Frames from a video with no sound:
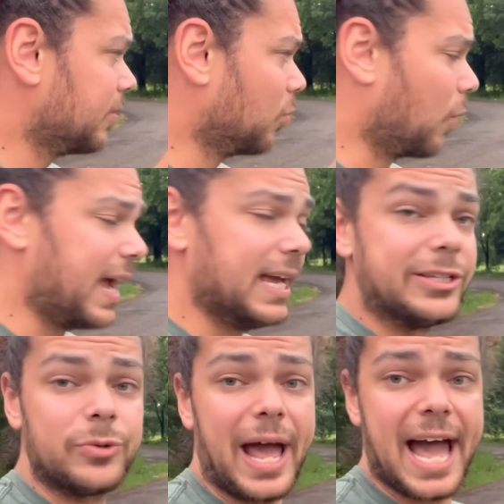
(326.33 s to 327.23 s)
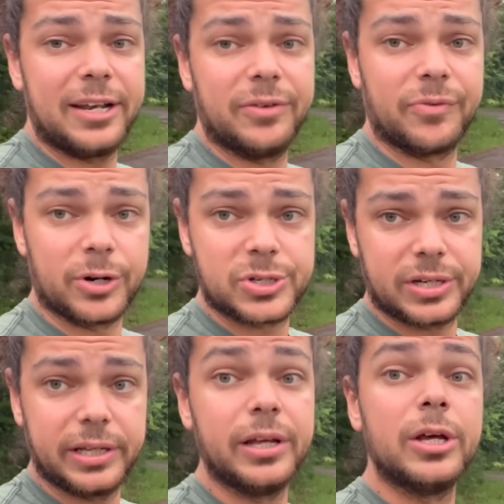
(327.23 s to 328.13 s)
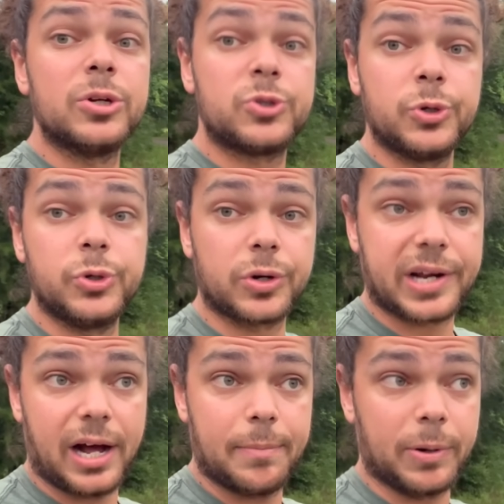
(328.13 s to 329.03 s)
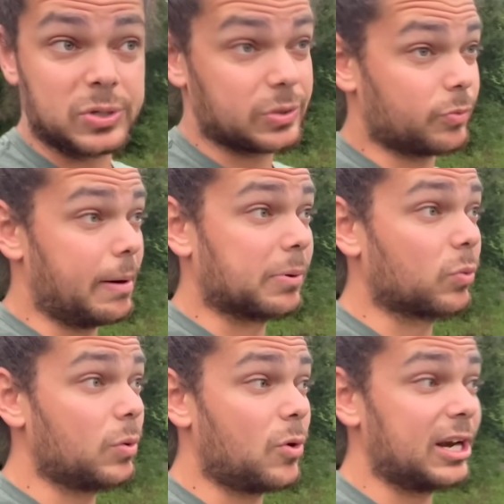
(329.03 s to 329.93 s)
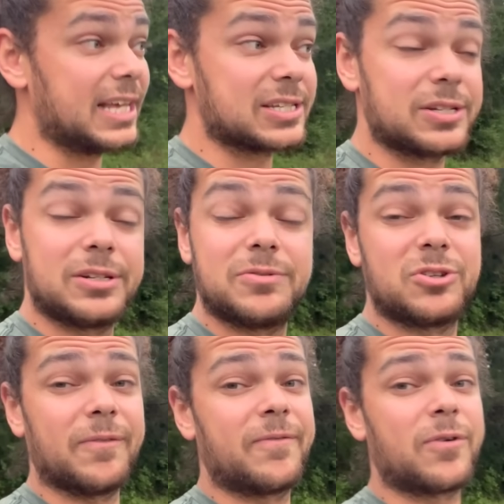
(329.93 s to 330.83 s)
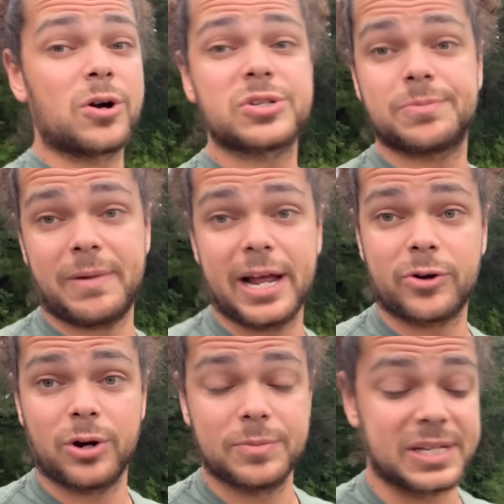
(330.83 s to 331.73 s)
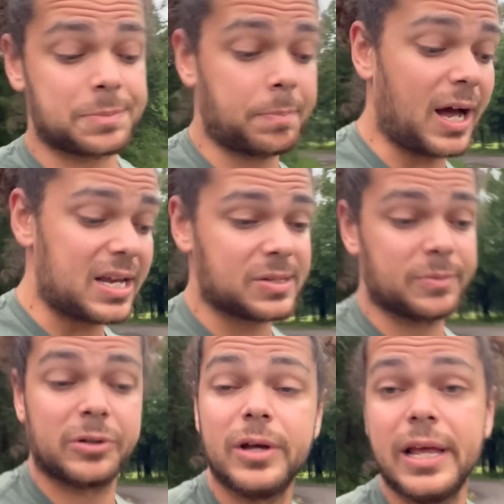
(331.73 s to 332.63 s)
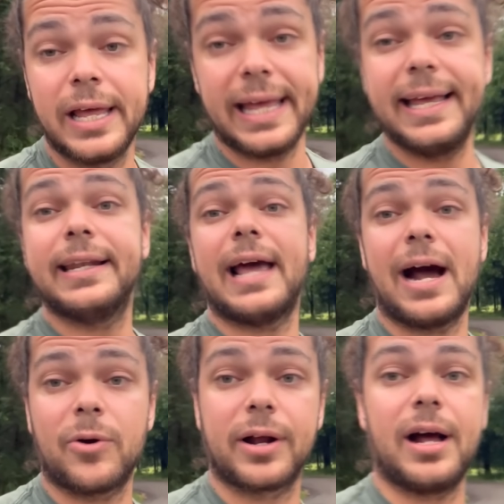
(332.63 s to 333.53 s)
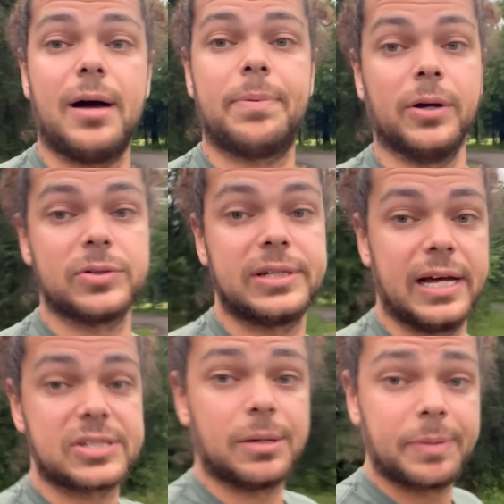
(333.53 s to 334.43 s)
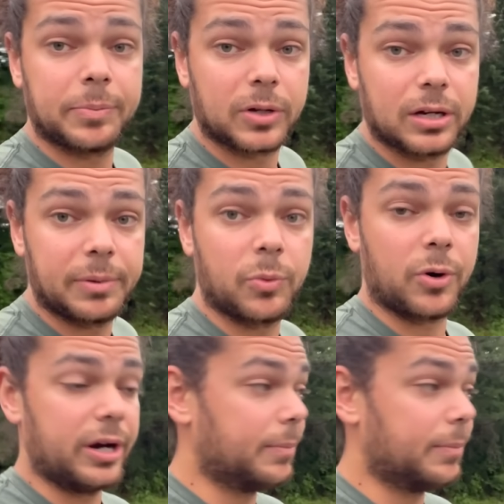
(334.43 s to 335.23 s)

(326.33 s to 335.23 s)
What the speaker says: way to add diversity to your compost. And remember, we want as diverse microbes as possible in our compost. Now, some people are going to be worried